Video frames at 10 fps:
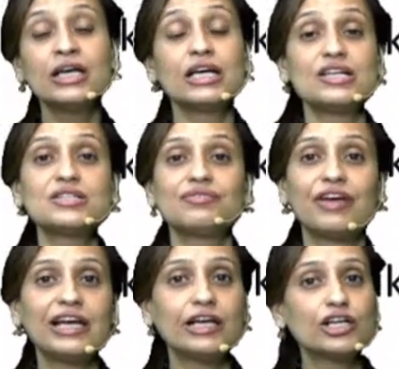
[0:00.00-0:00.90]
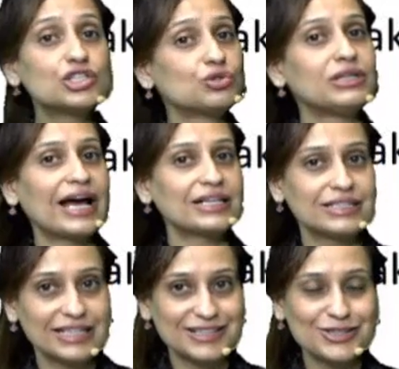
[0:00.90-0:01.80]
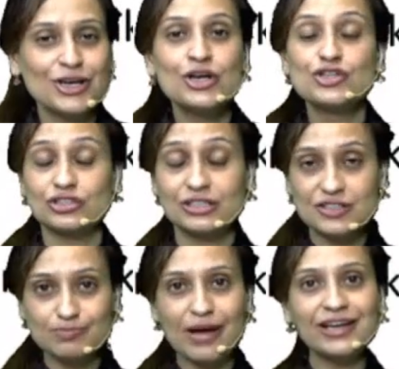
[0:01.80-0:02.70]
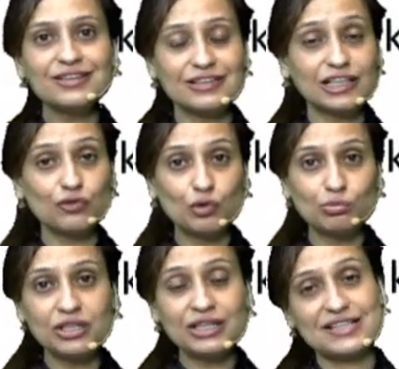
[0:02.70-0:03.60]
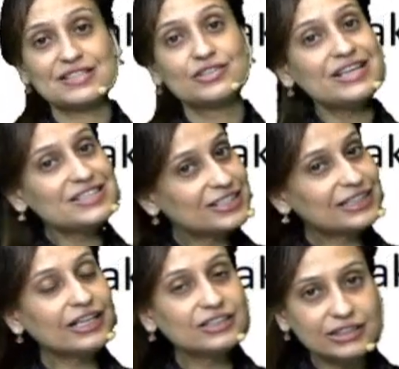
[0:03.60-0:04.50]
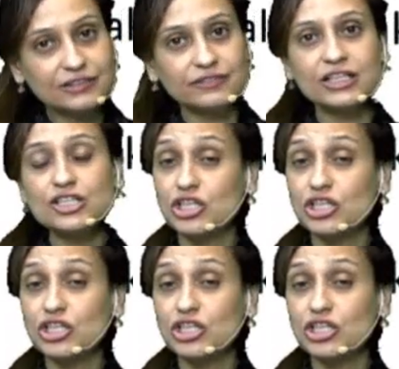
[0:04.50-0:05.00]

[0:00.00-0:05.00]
is failure to lactate. So despite that the woman has recently delivered,